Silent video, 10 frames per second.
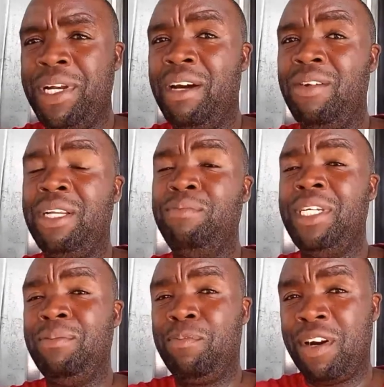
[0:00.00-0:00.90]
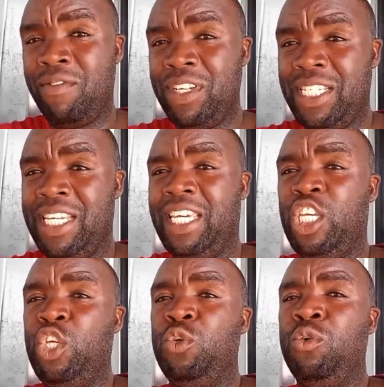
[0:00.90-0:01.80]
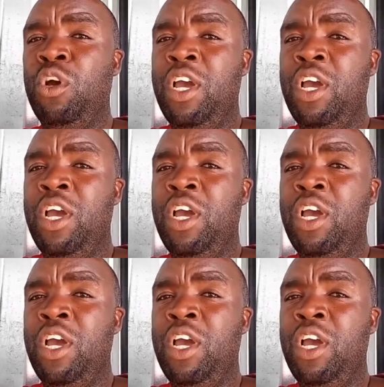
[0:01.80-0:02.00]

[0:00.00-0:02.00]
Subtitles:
Now, let me briefly take you